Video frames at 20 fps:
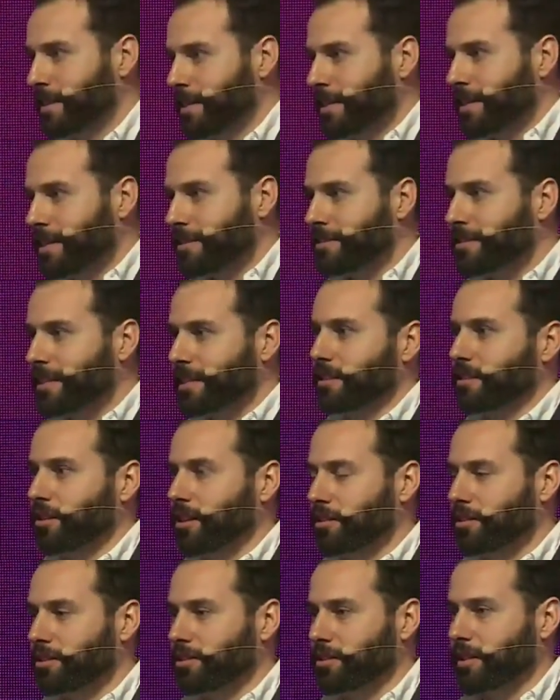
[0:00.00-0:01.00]
Doesn't take a
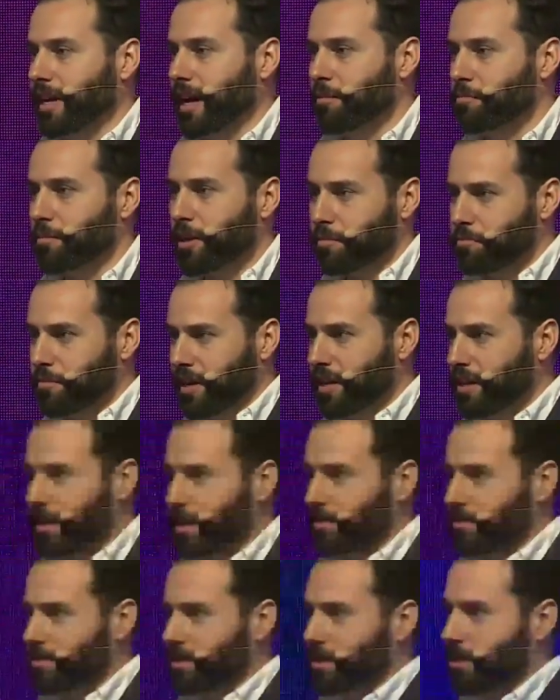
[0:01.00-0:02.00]
lot to do that. Mark
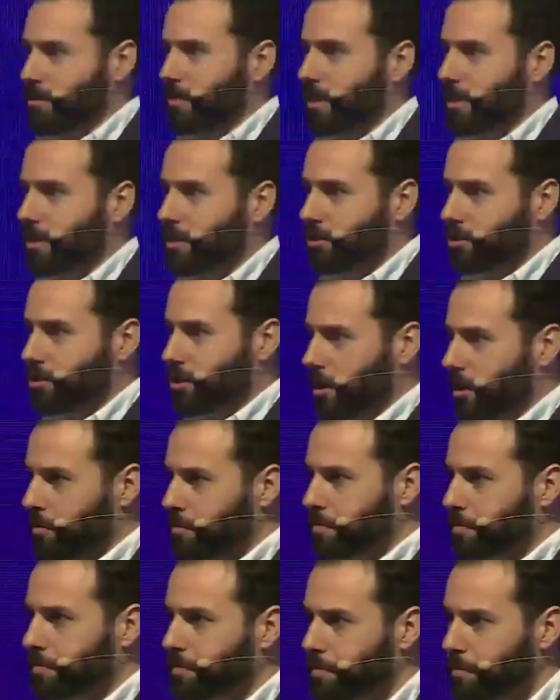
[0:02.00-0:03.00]
Benioff's done a really good job.
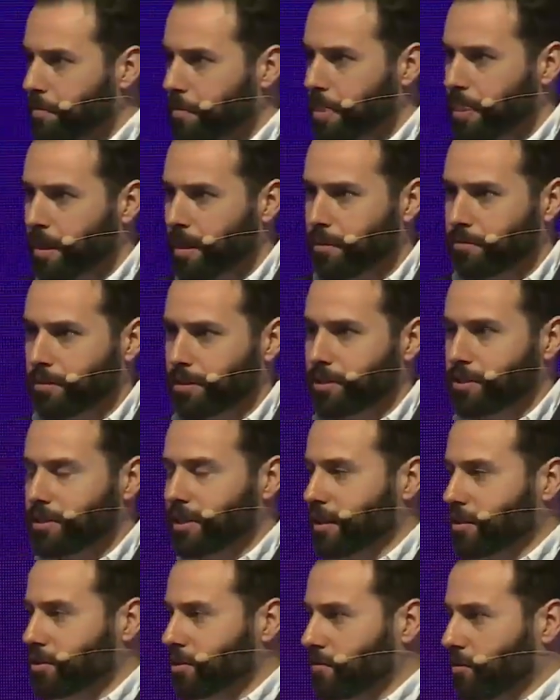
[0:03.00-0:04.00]
Runs
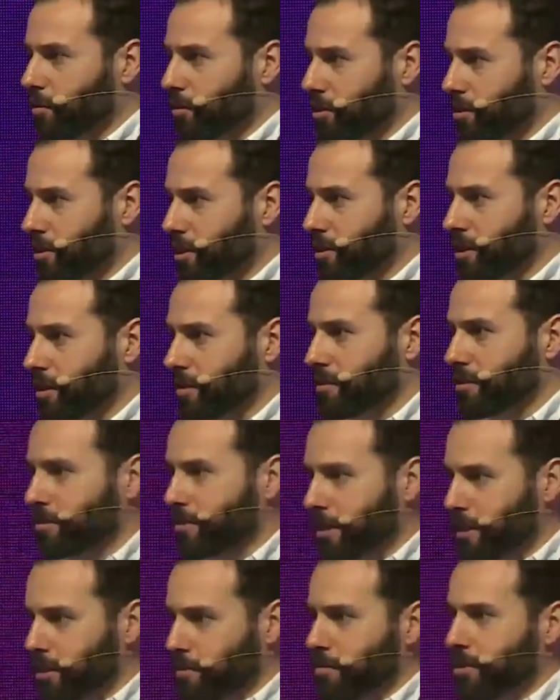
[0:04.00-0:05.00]
Salesforce. He's got
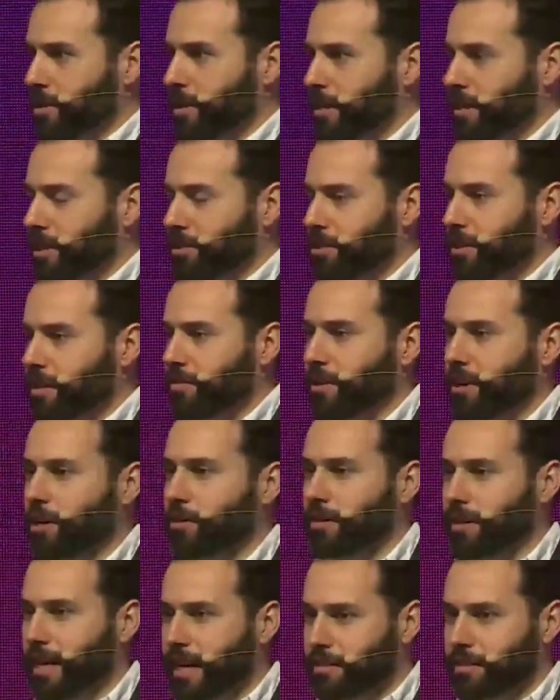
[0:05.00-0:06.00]
great community initiatives. I
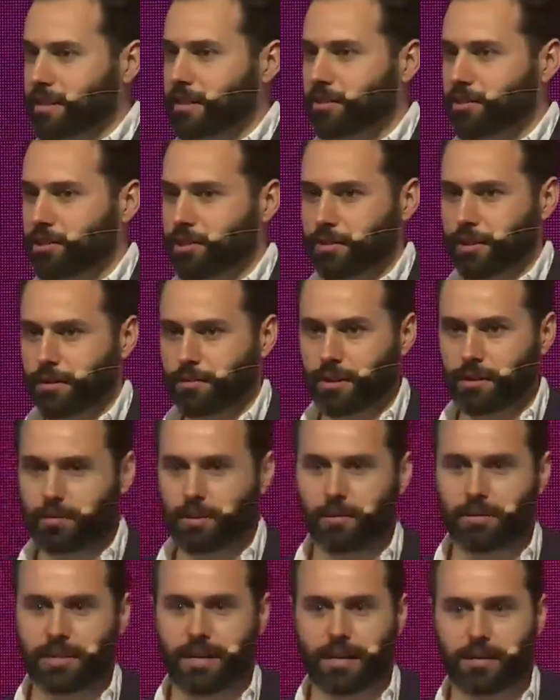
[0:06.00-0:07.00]
know Atlassian's doing really
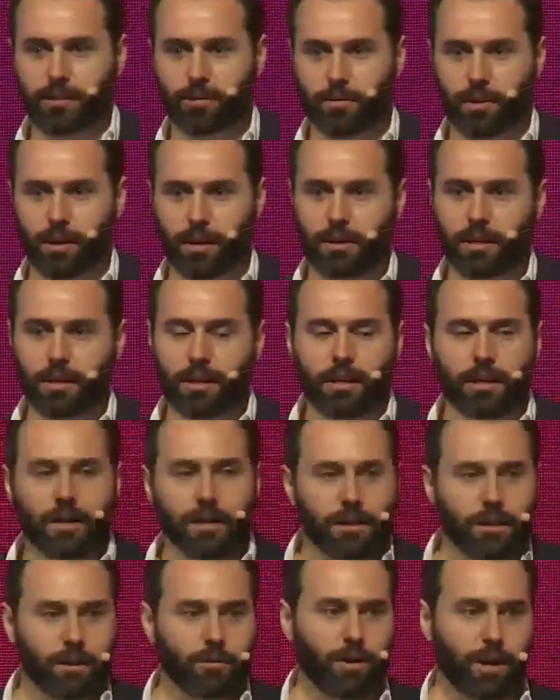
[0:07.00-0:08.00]
well with that as well.
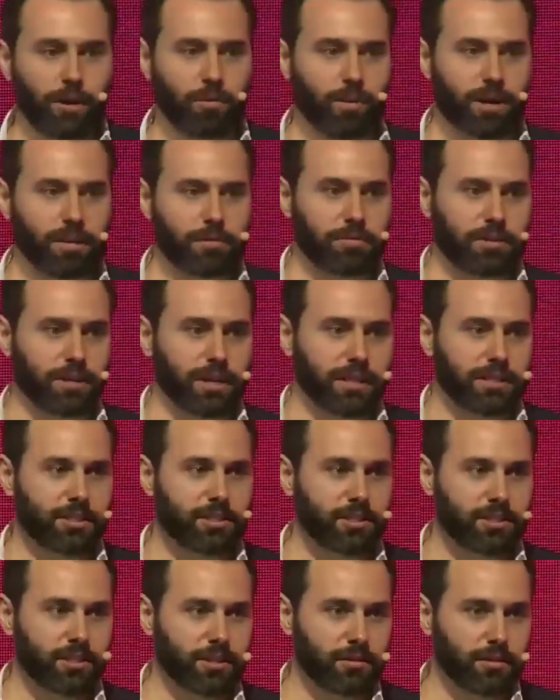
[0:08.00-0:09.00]
The one one
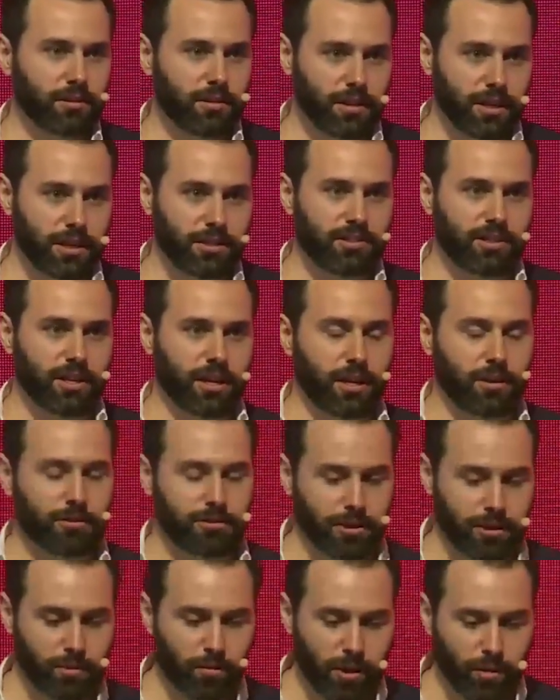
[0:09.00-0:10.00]
pledge is a, uh,
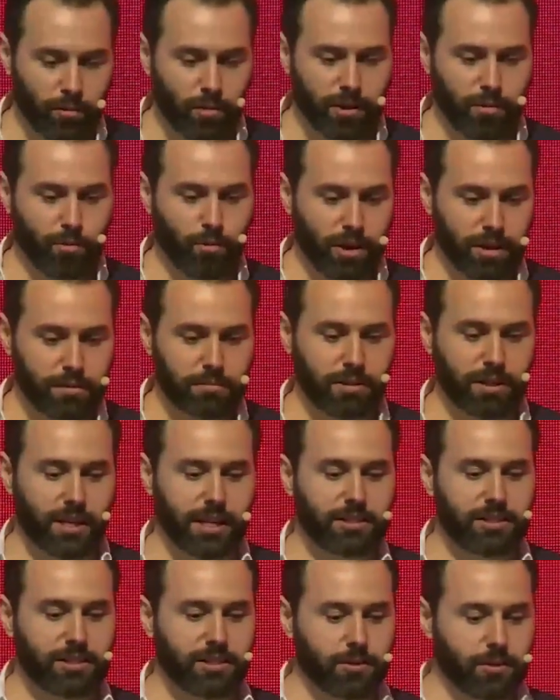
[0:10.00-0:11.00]
sorry, one one one
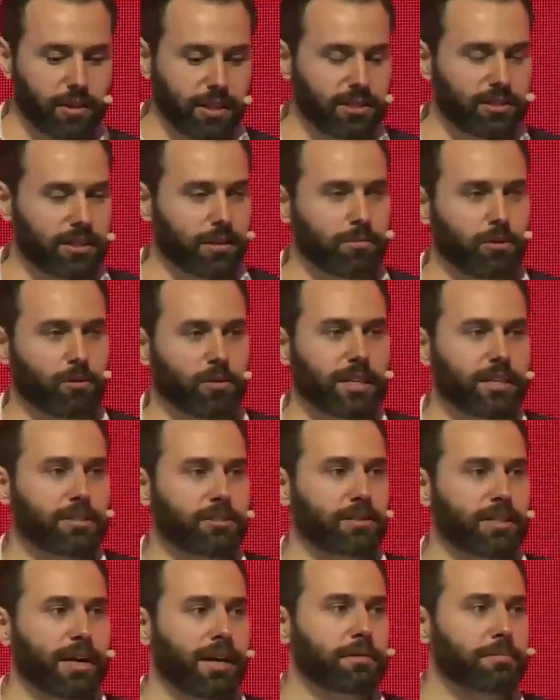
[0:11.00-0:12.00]
pledge is a really simple way to
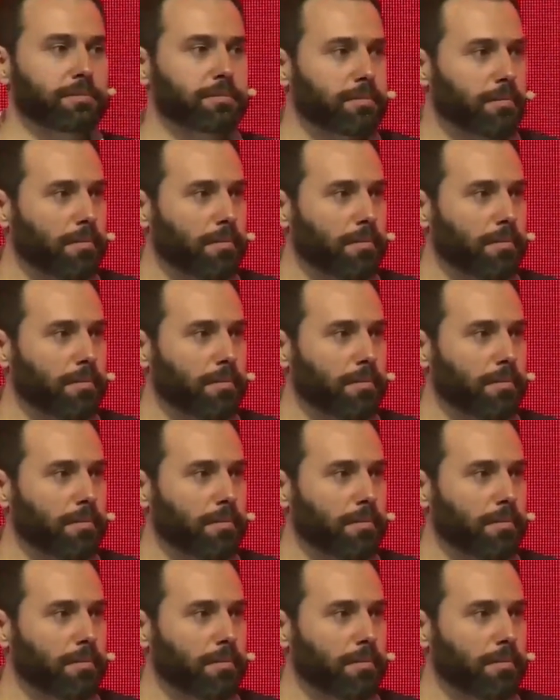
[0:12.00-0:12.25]
do that.